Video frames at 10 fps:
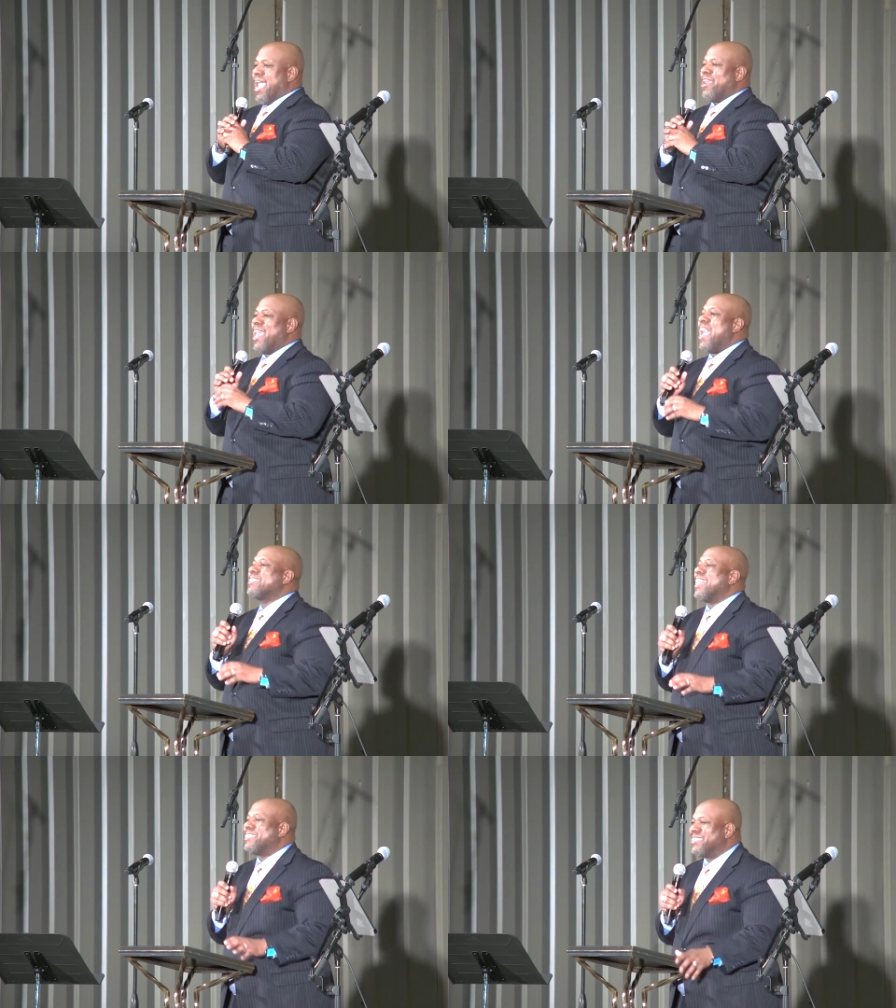And
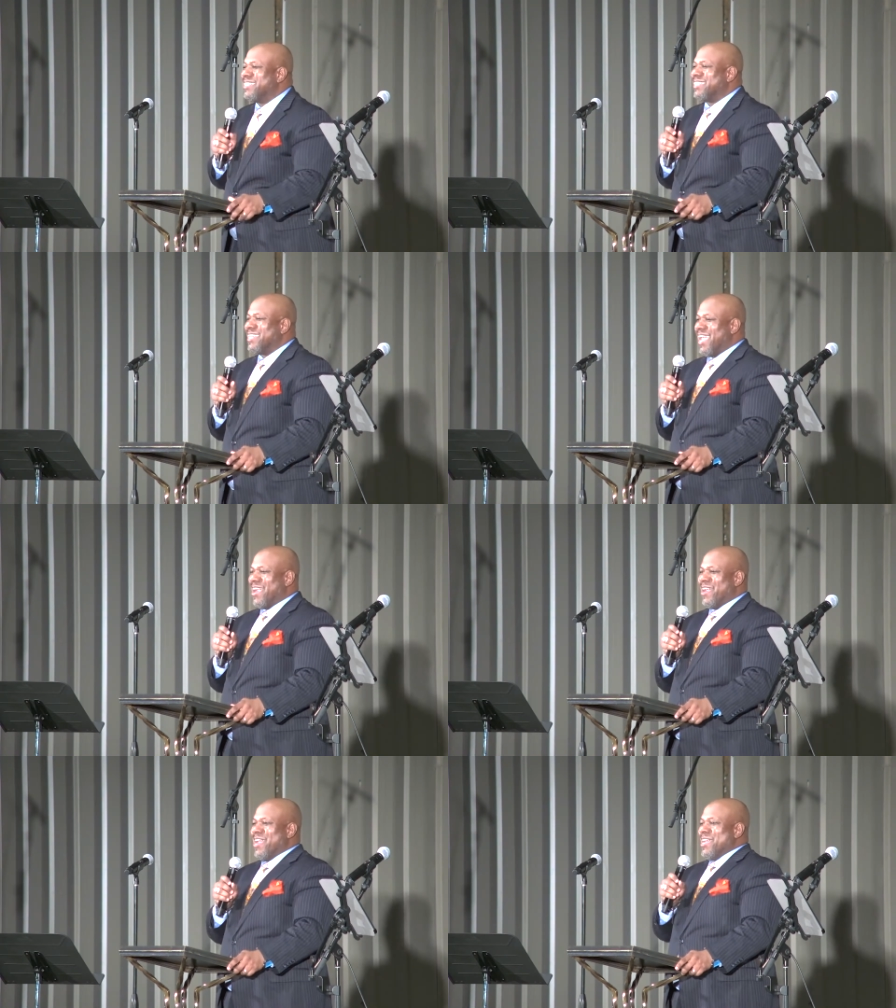as I stood
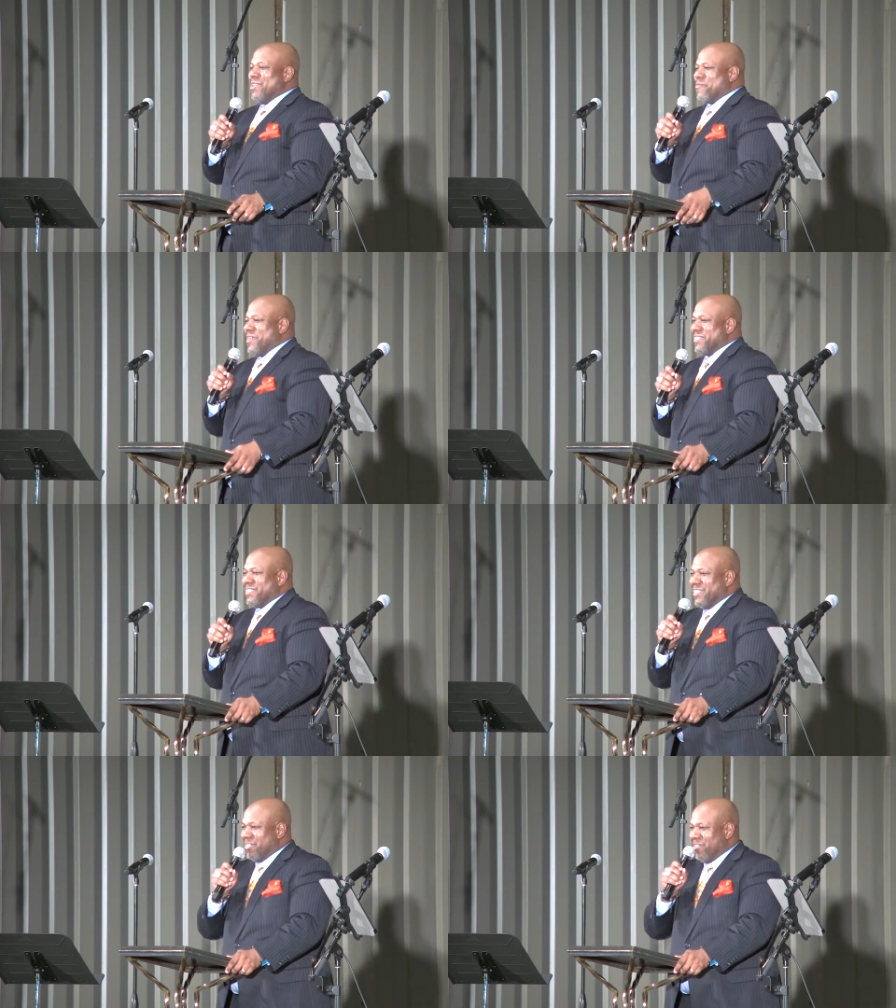there, the
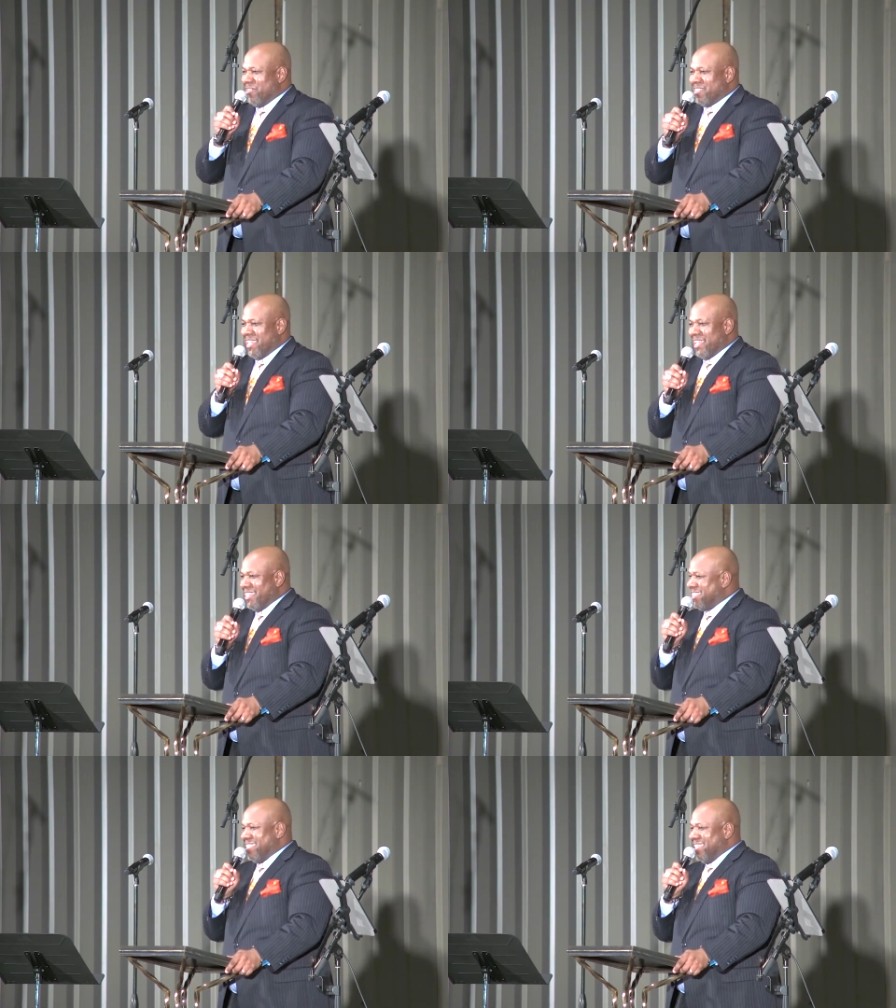preacher said, Do you
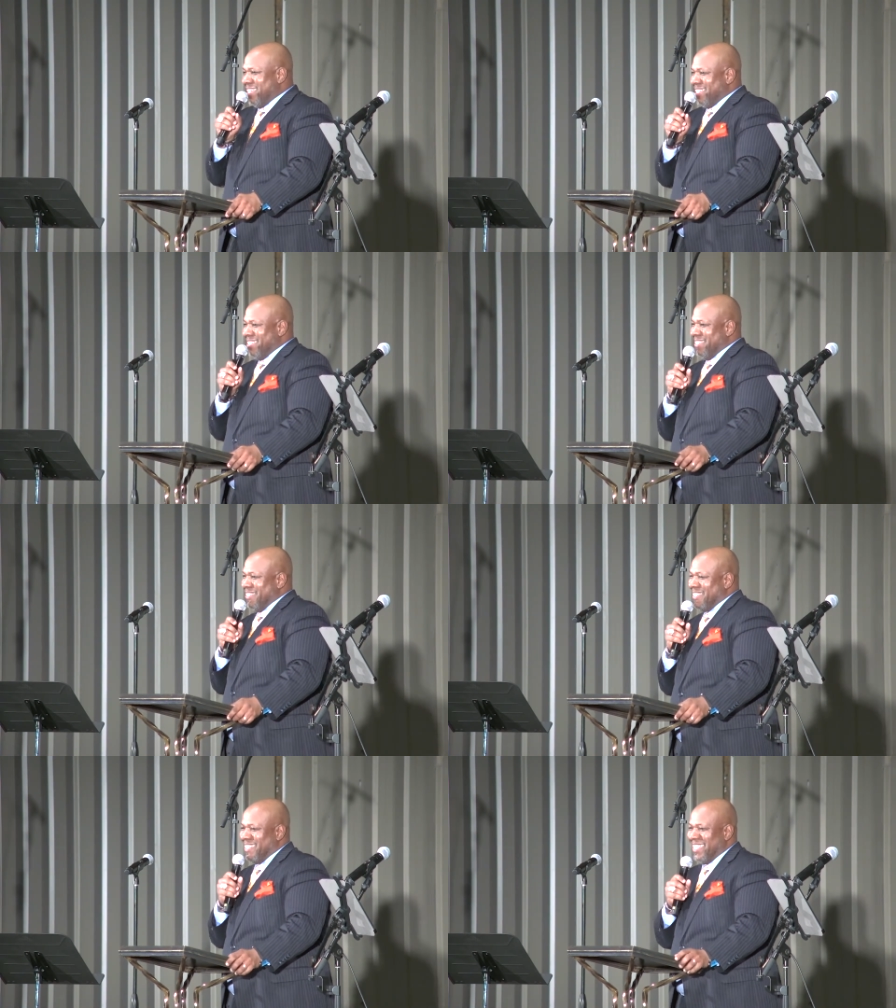take? I said, Yeah, I do.